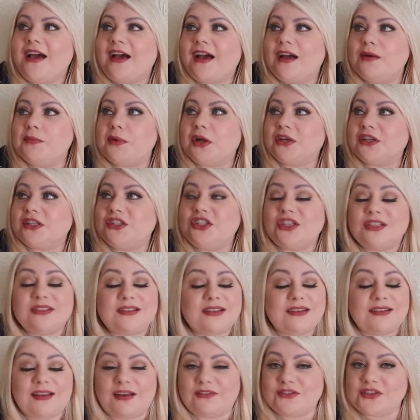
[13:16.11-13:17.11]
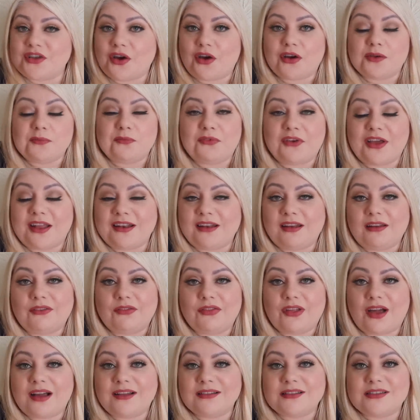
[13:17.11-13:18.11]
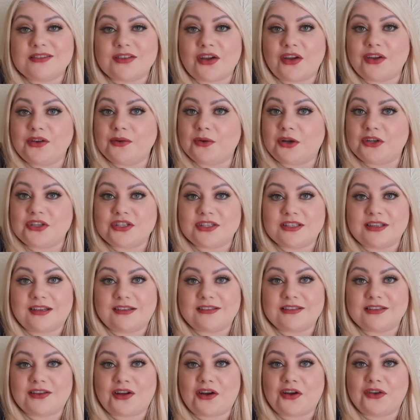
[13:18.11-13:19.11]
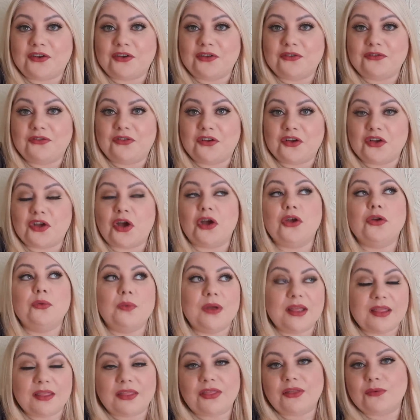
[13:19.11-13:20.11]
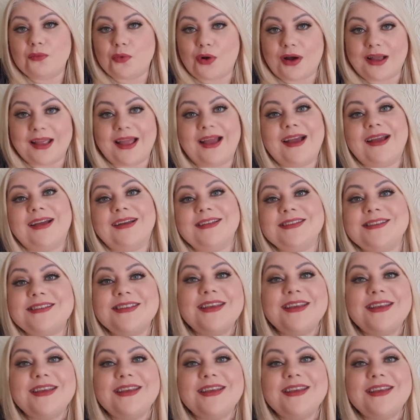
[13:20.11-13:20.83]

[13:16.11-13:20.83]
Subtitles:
and I just didn't have time for any of that, so I just had to kind of go with what I had.